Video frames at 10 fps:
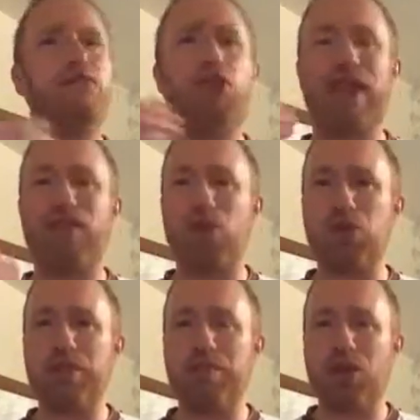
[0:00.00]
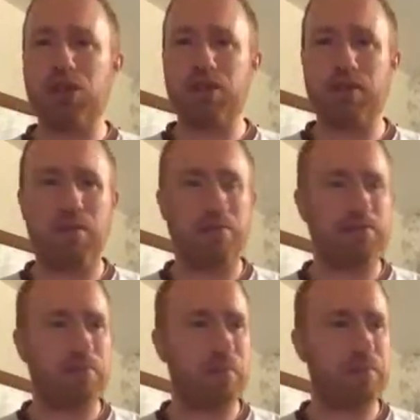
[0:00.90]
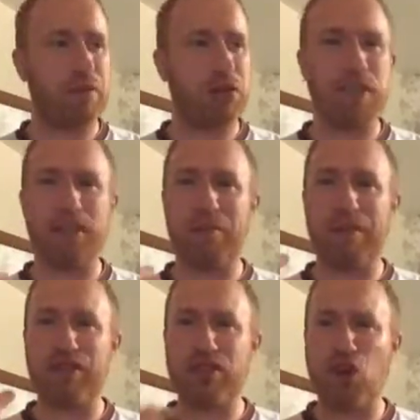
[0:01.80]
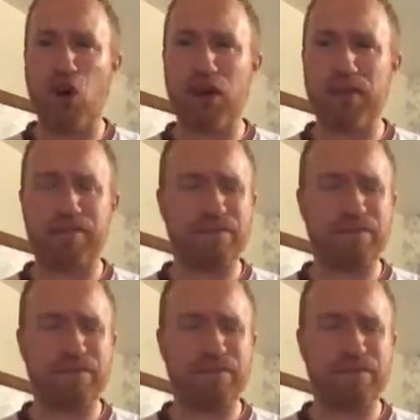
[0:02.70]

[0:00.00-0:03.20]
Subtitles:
You get roasted malts. There's a little bit of chocolate.